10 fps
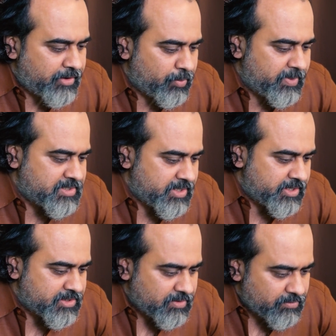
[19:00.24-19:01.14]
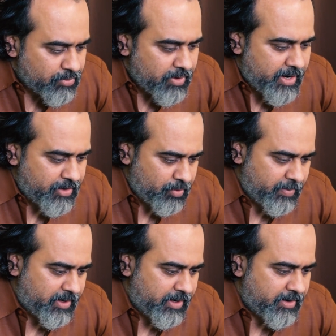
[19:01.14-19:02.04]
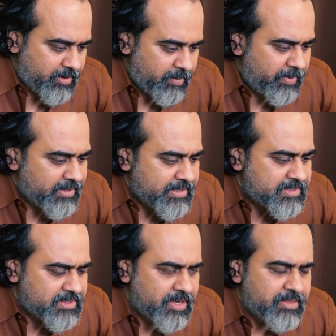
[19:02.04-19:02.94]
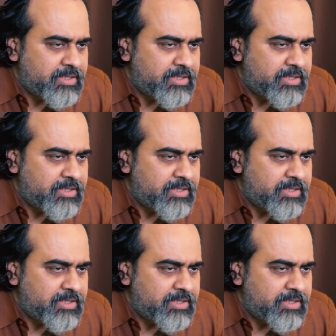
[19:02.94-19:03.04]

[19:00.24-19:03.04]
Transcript: had to be changed, the wound had to be cleaned up, and these things.